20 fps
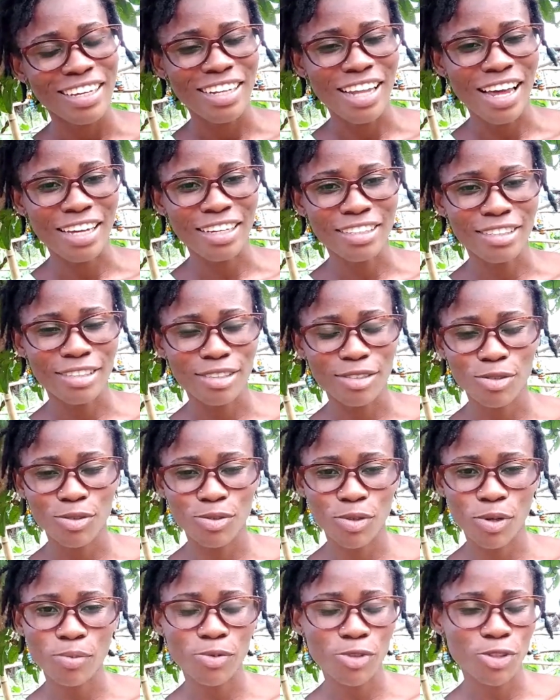like
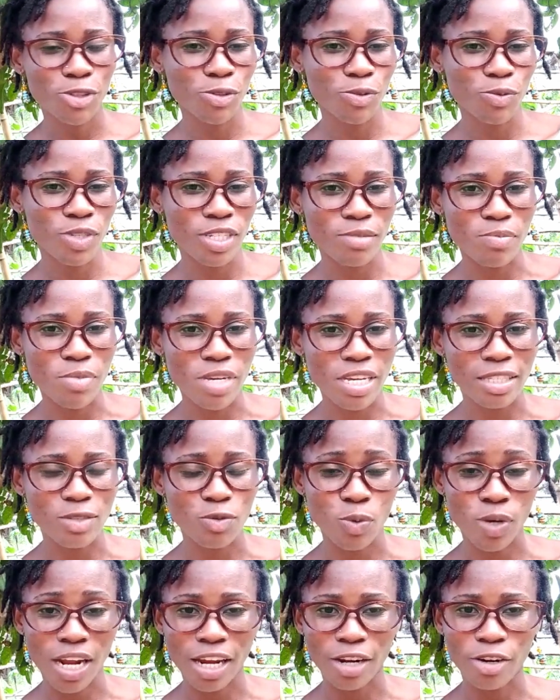stop chewing meat.
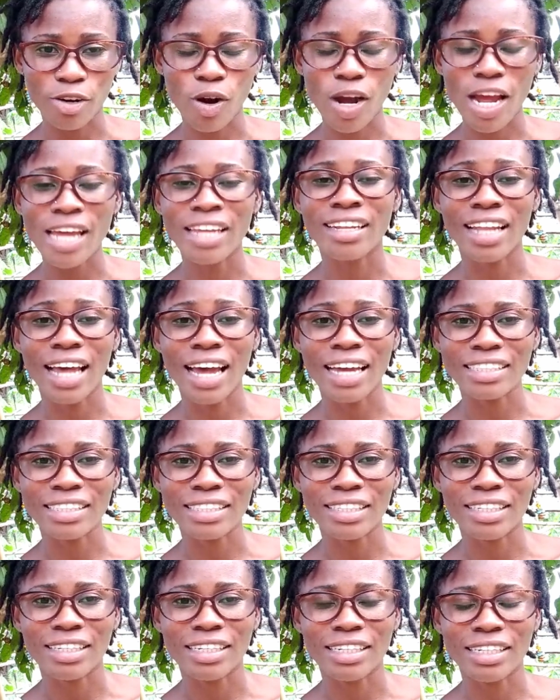When I got
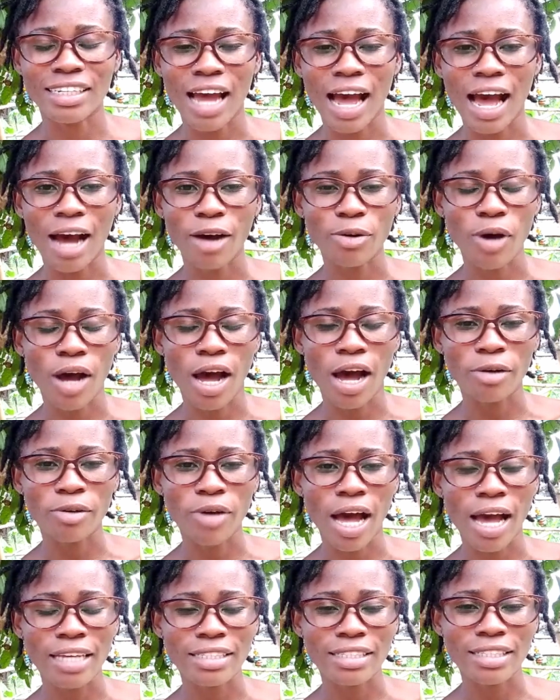enlightened,
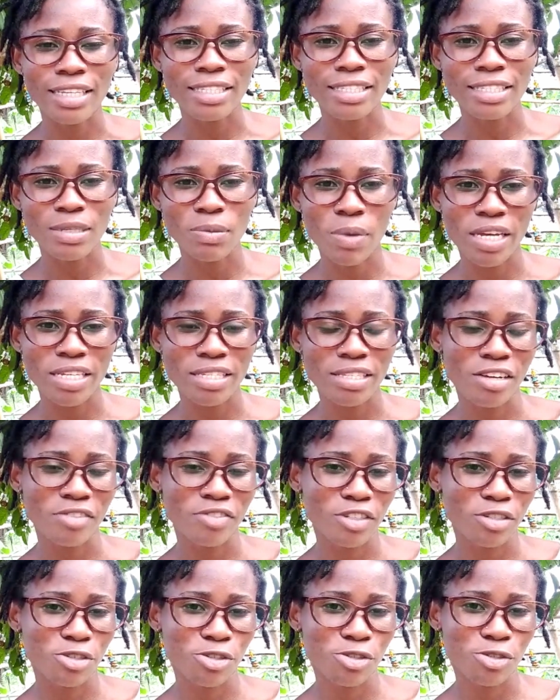I said to myself
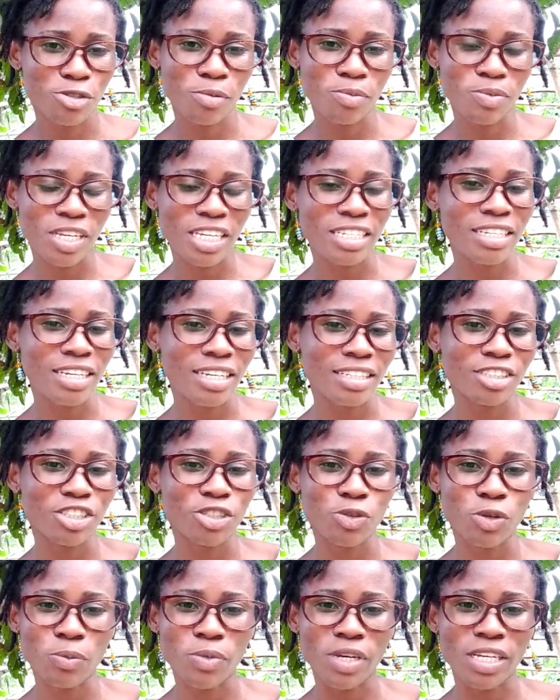they should stop
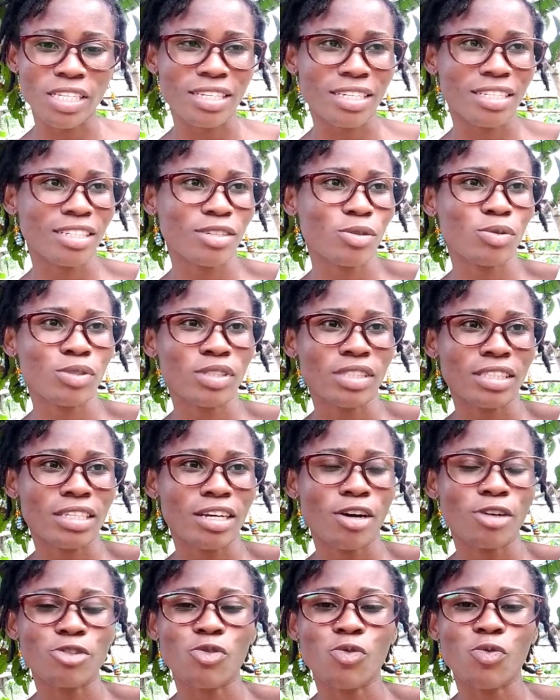chewing meat, and they'll tell you